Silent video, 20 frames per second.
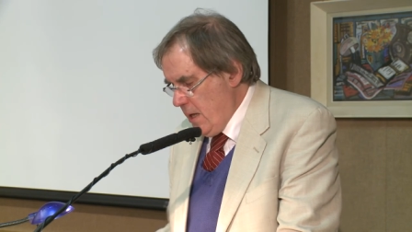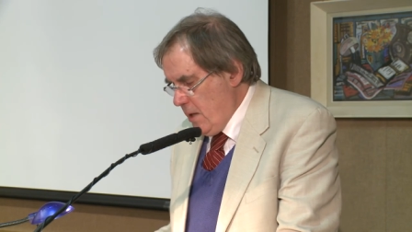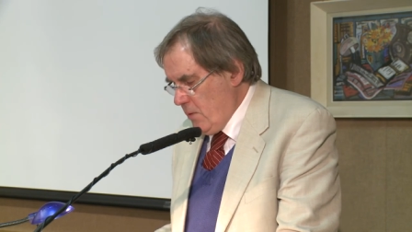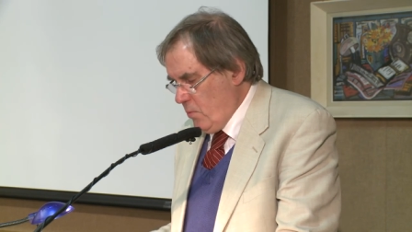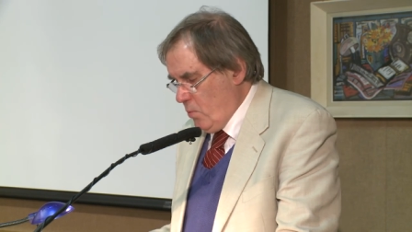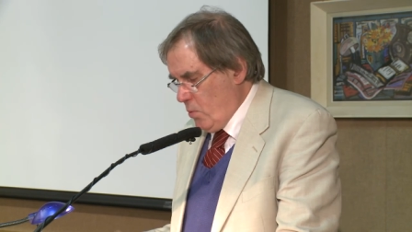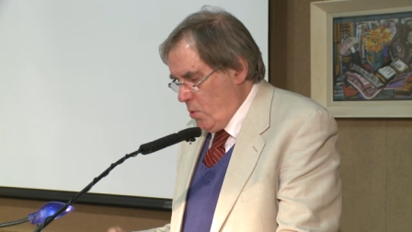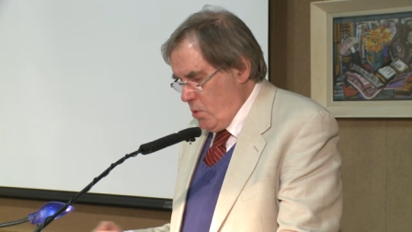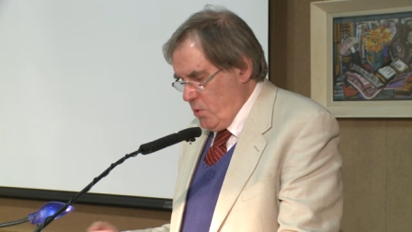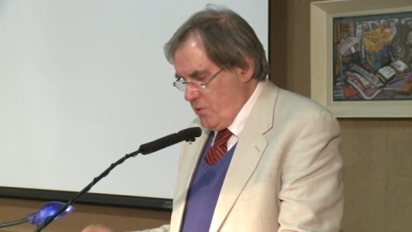
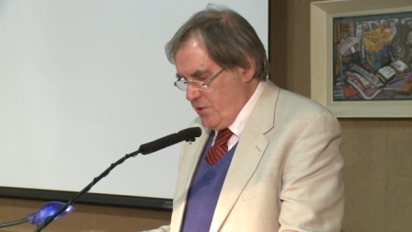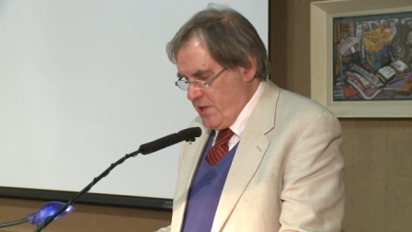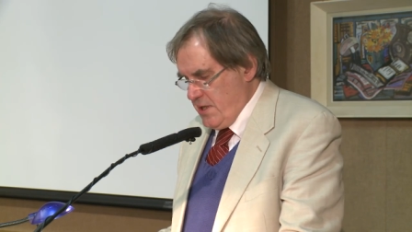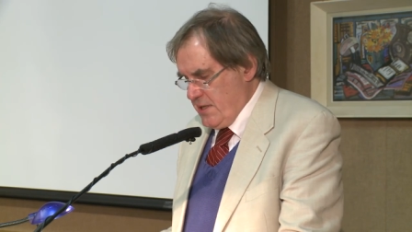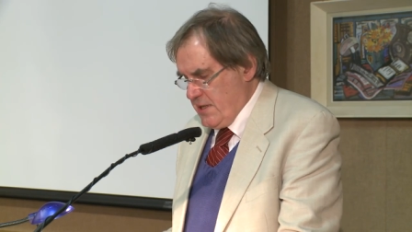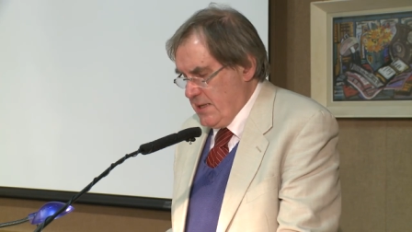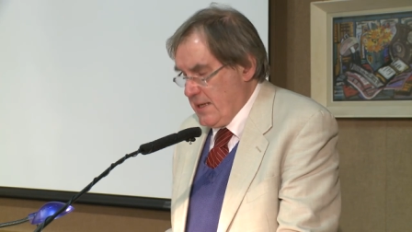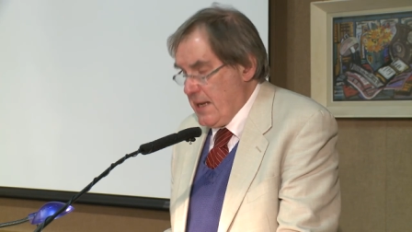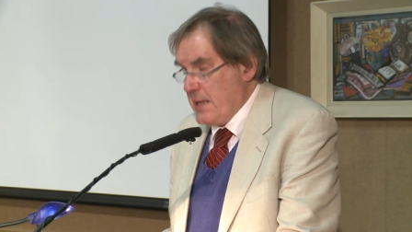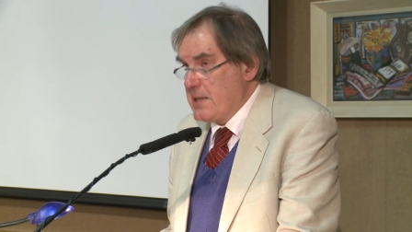It warns
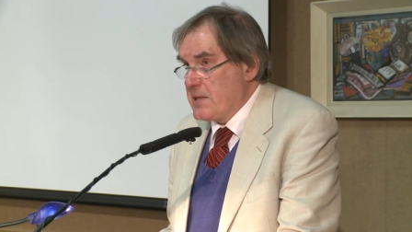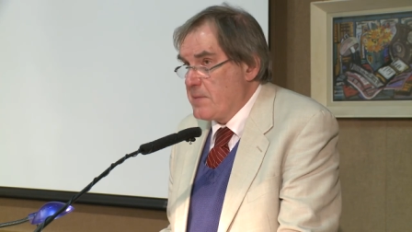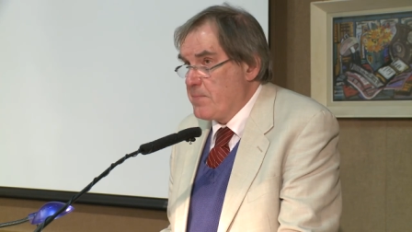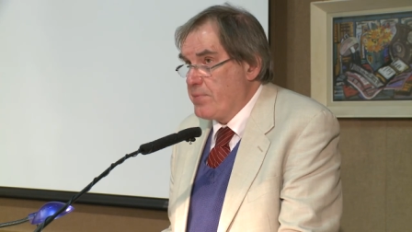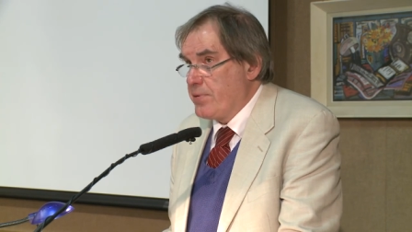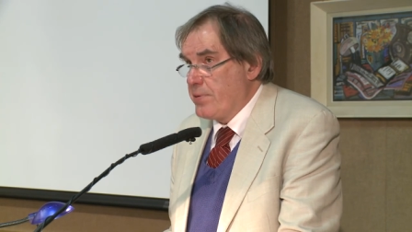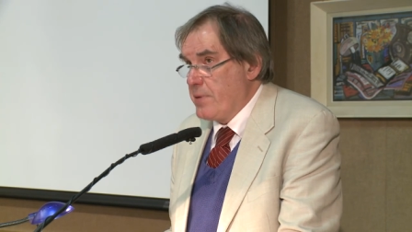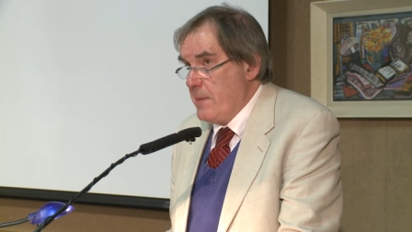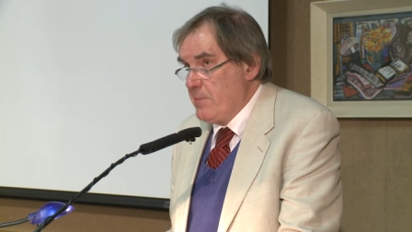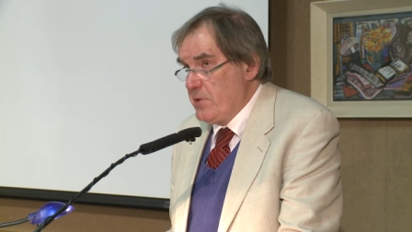us
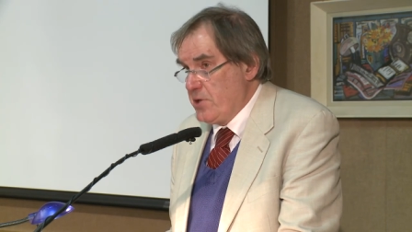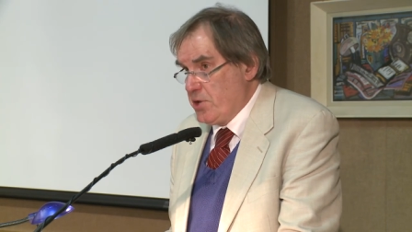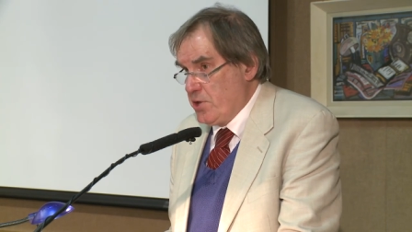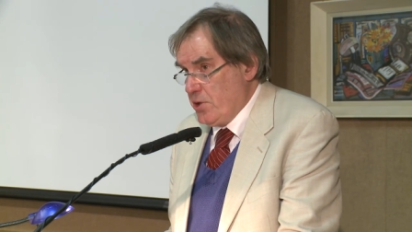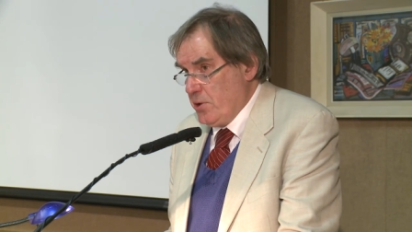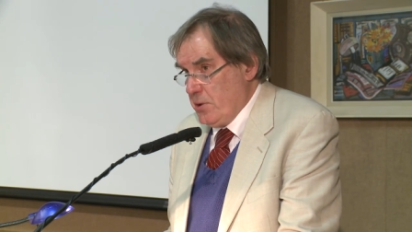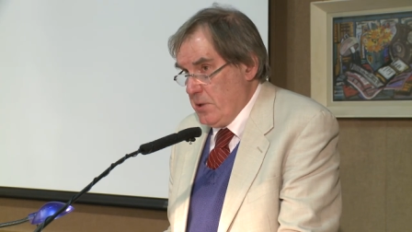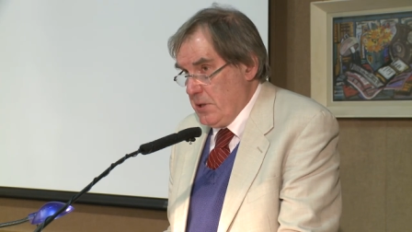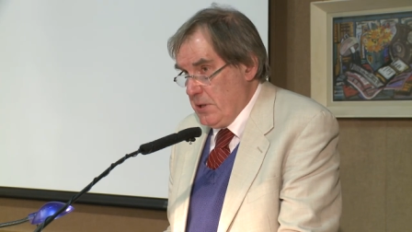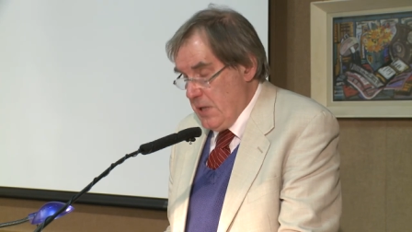against
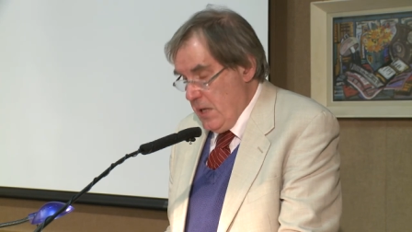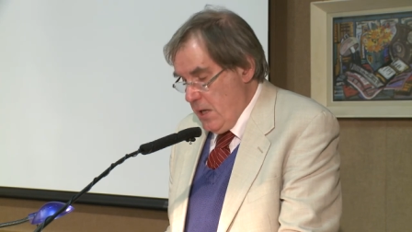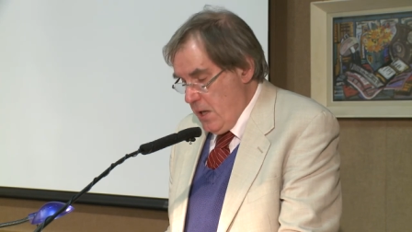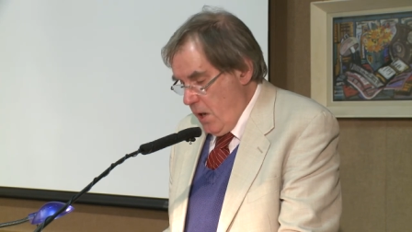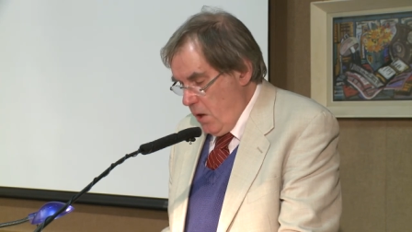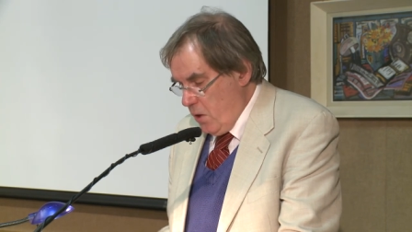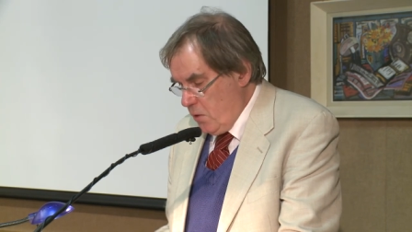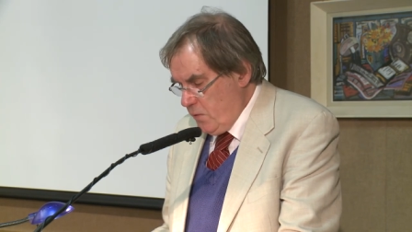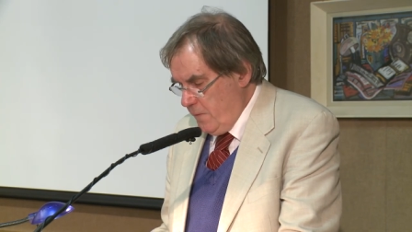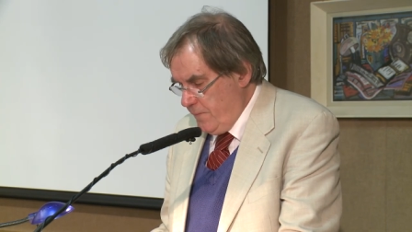premature
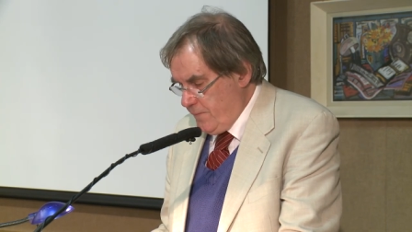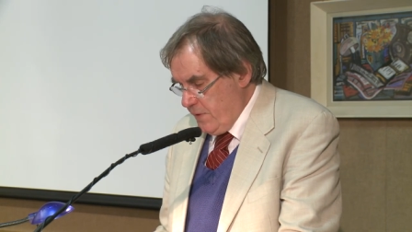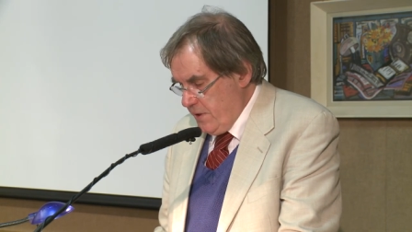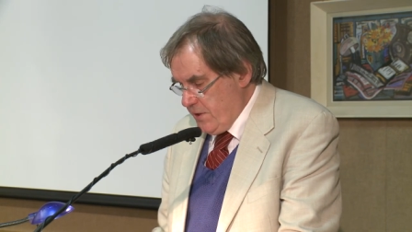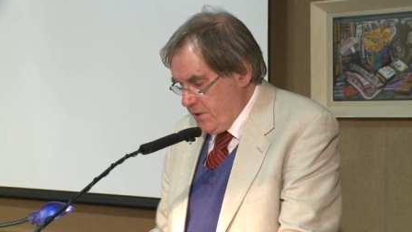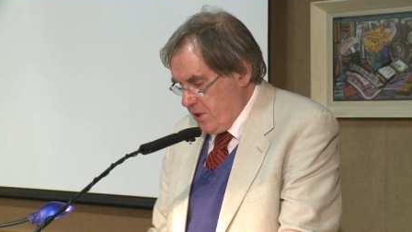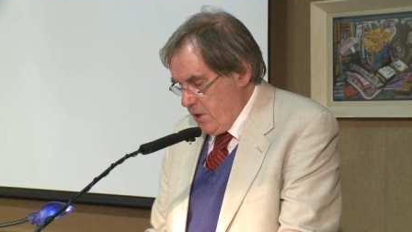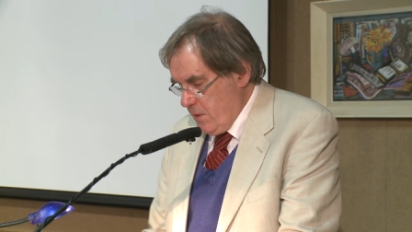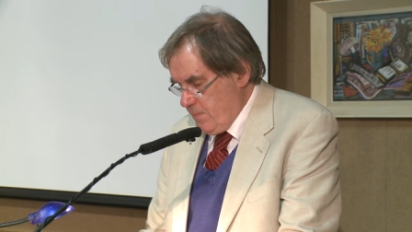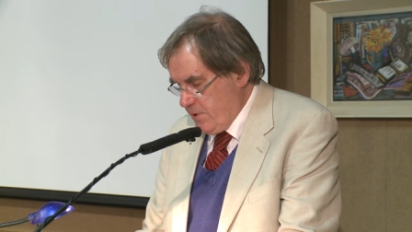
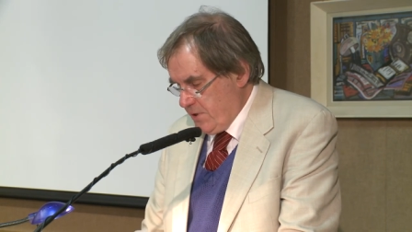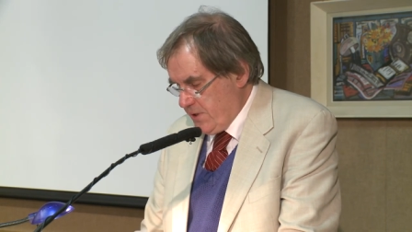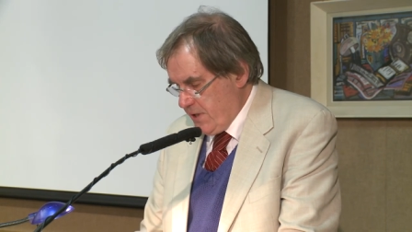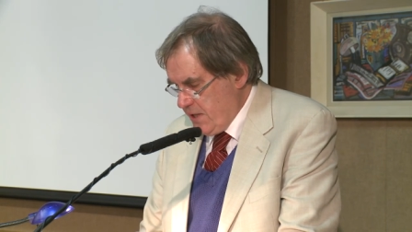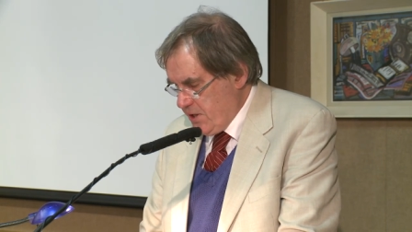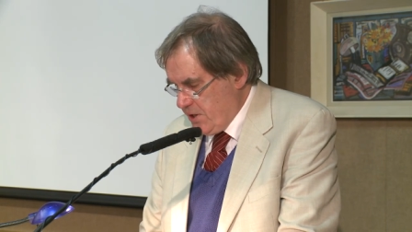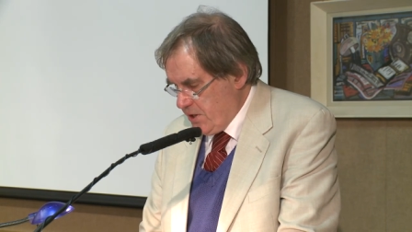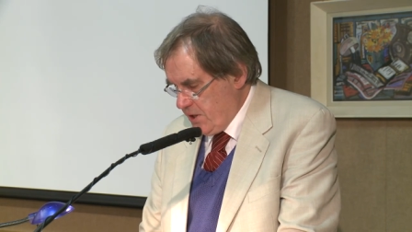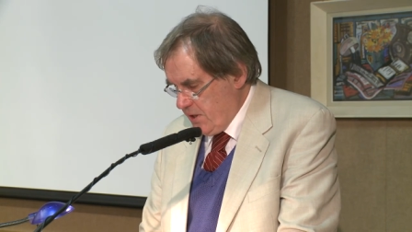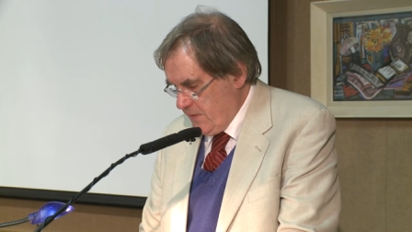
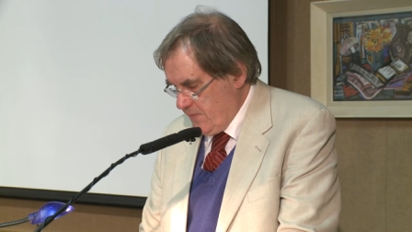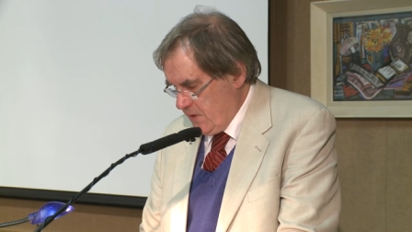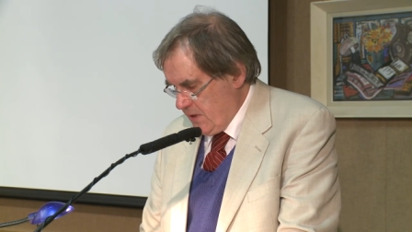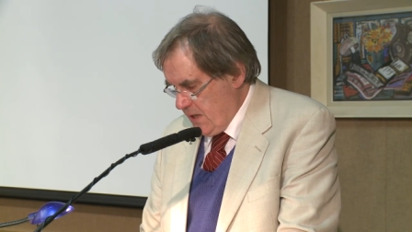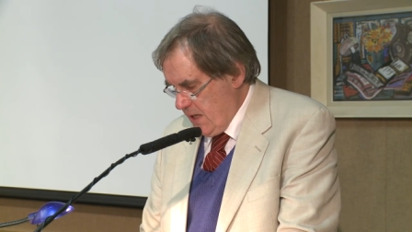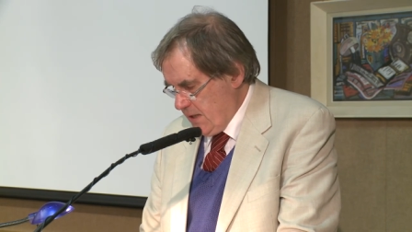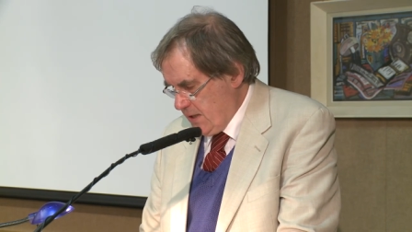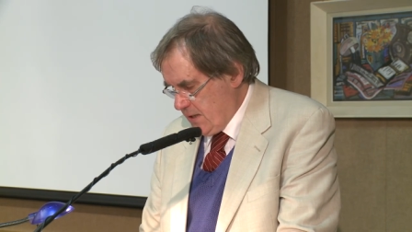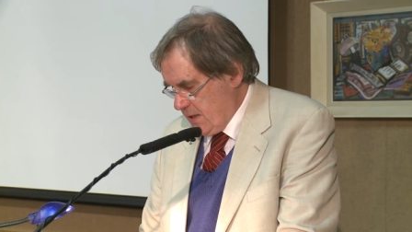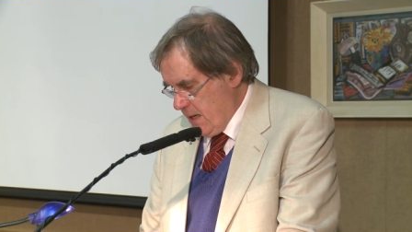overinterpretation of a
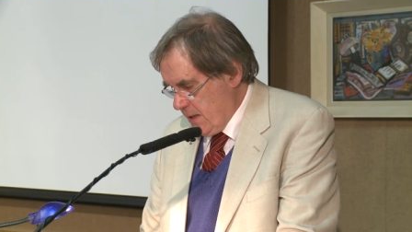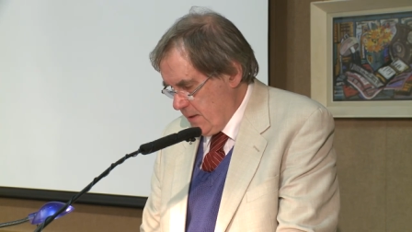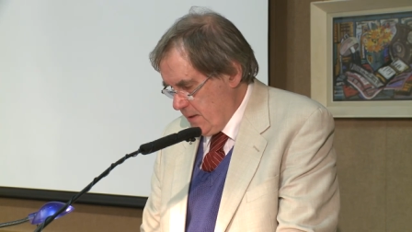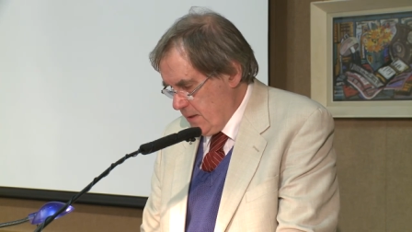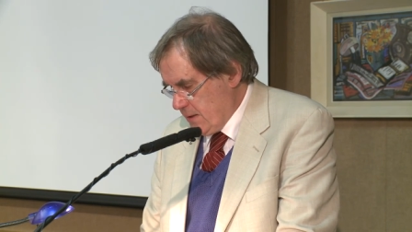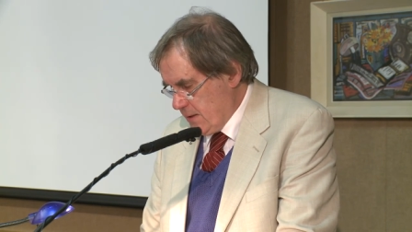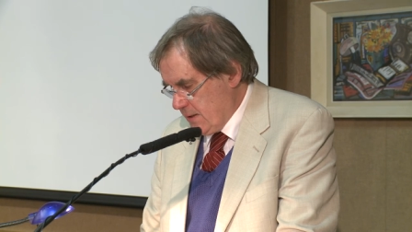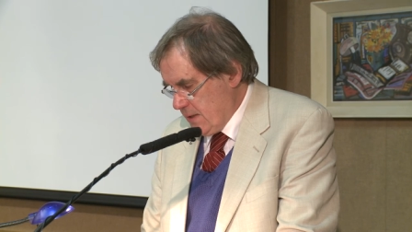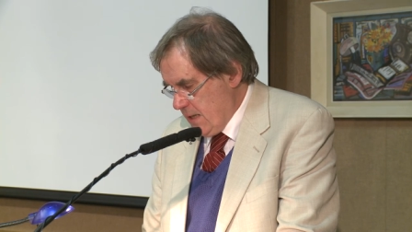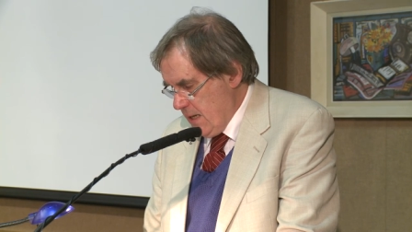case like
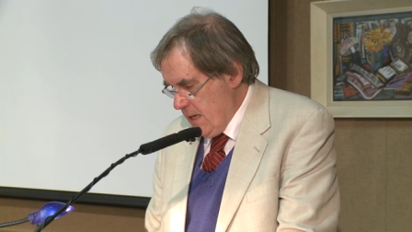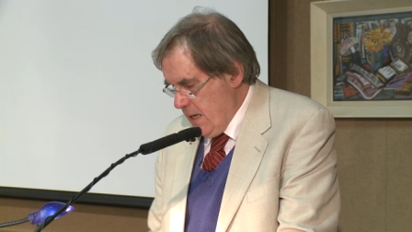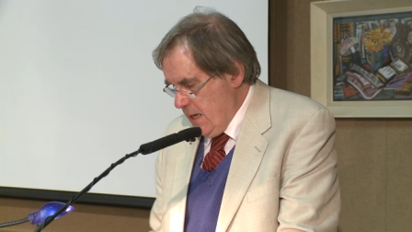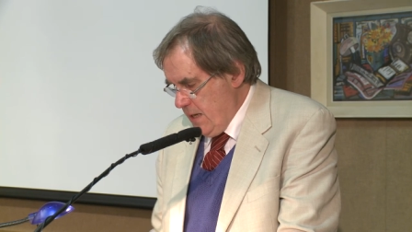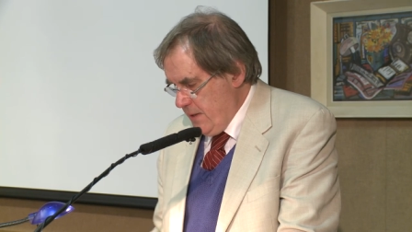this.